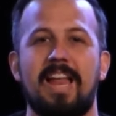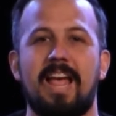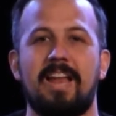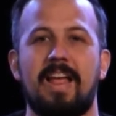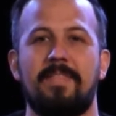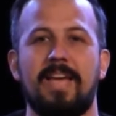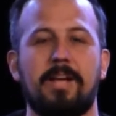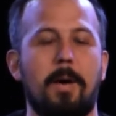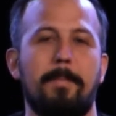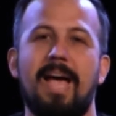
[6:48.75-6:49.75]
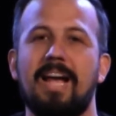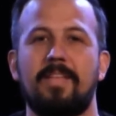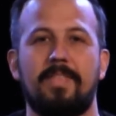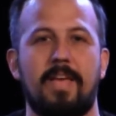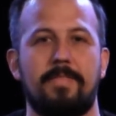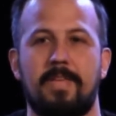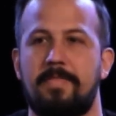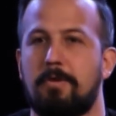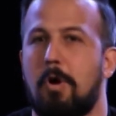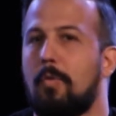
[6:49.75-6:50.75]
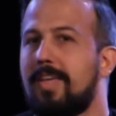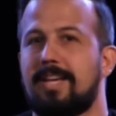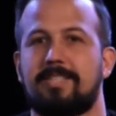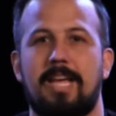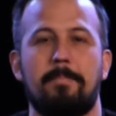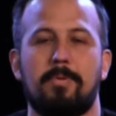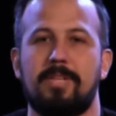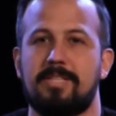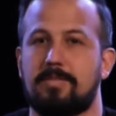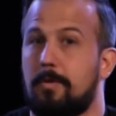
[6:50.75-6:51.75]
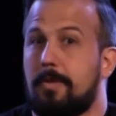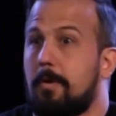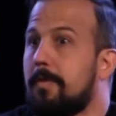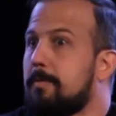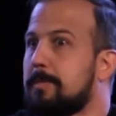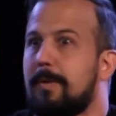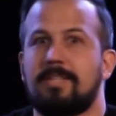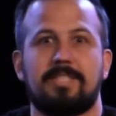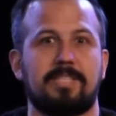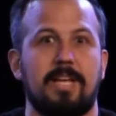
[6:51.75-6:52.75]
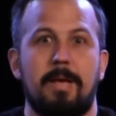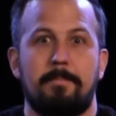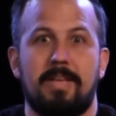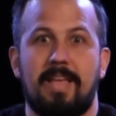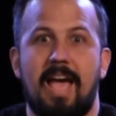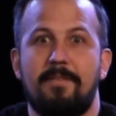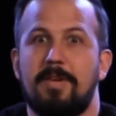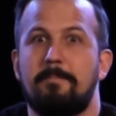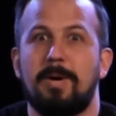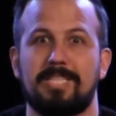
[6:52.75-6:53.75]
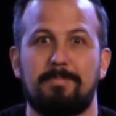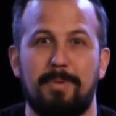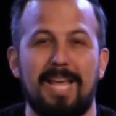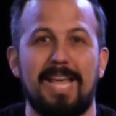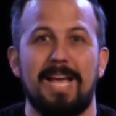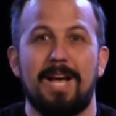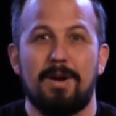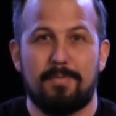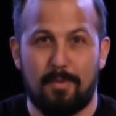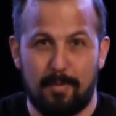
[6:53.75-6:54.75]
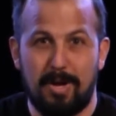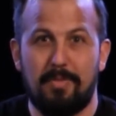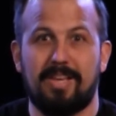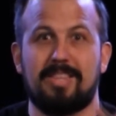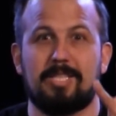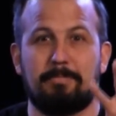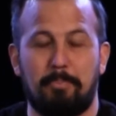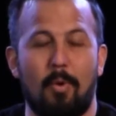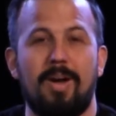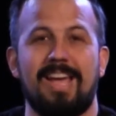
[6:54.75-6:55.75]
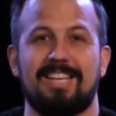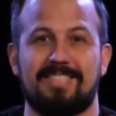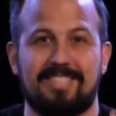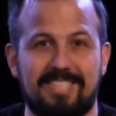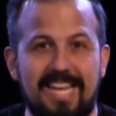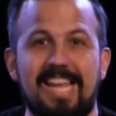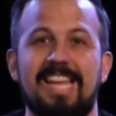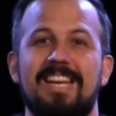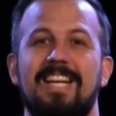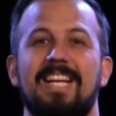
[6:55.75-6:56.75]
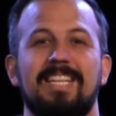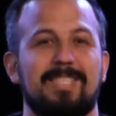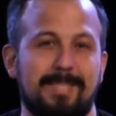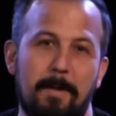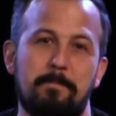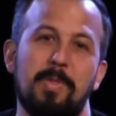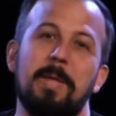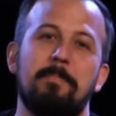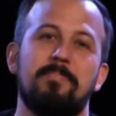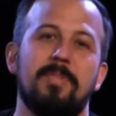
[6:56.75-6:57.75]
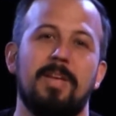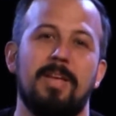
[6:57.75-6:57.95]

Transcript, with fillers: And, and, and they come back and, and, and their only example is, or their only response is, Man, heaven must be for real. Like this boy has seen something.